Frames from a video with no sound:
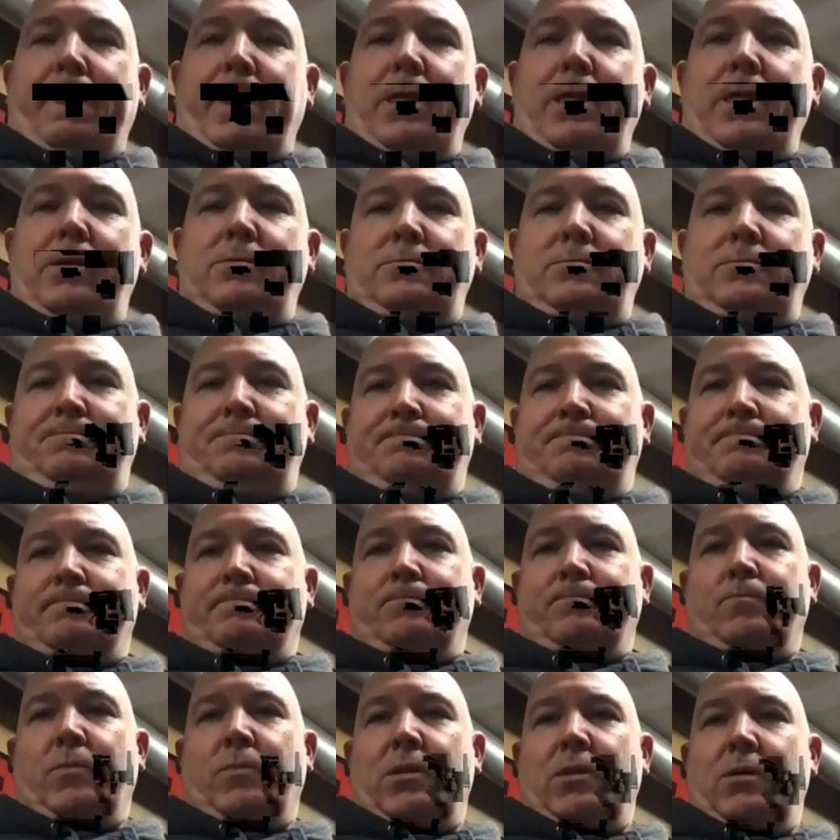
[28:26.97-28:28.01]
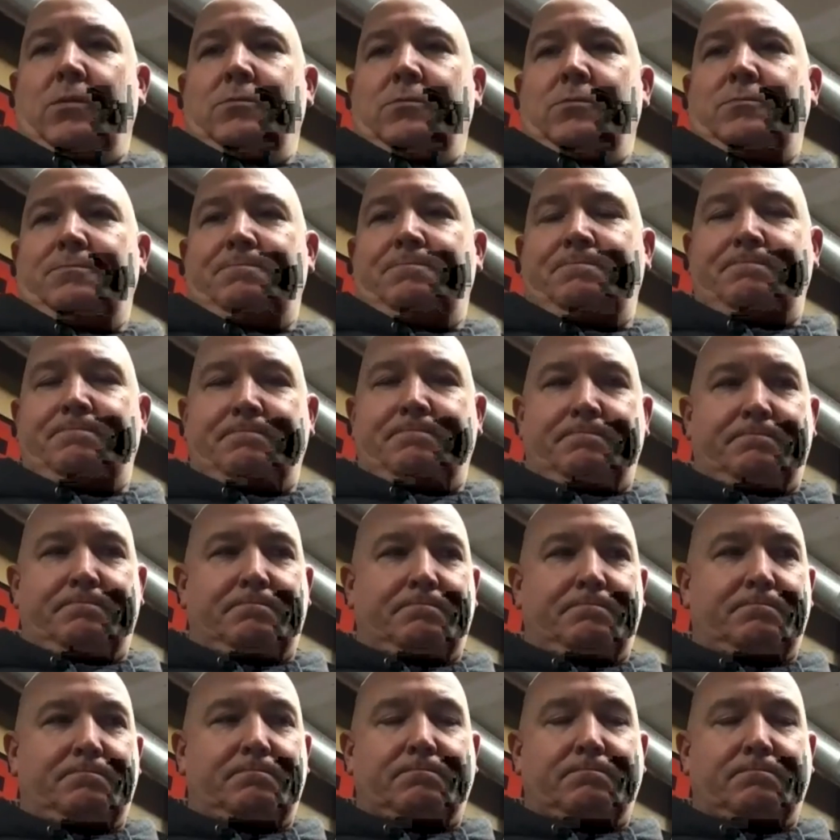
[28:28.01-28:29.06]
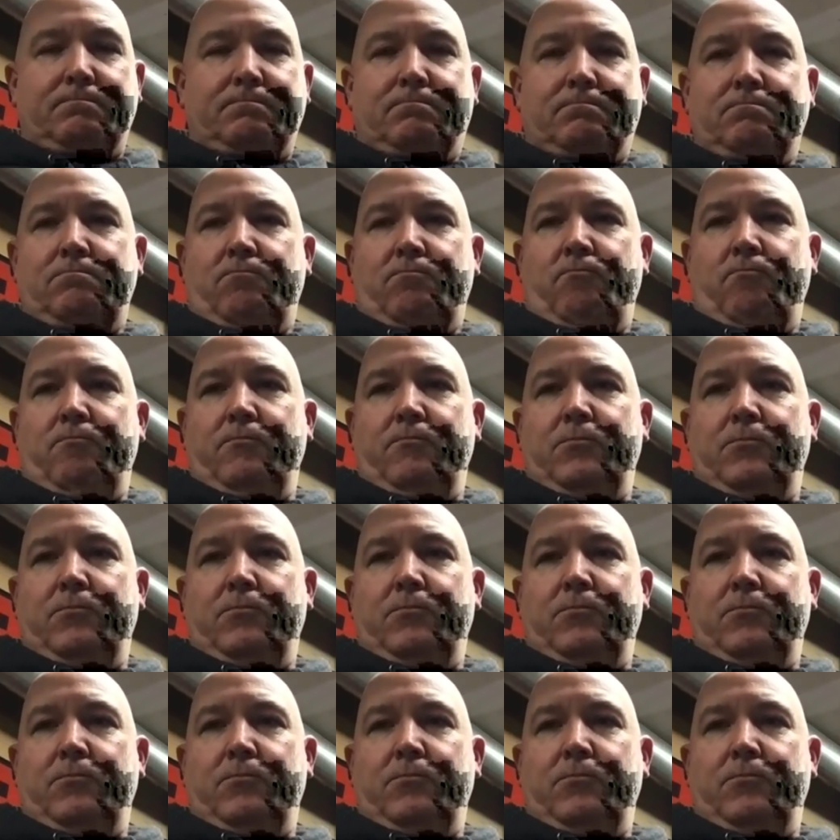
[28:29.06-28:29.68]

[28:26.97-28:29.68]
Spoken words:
influence happen. Like I was futzing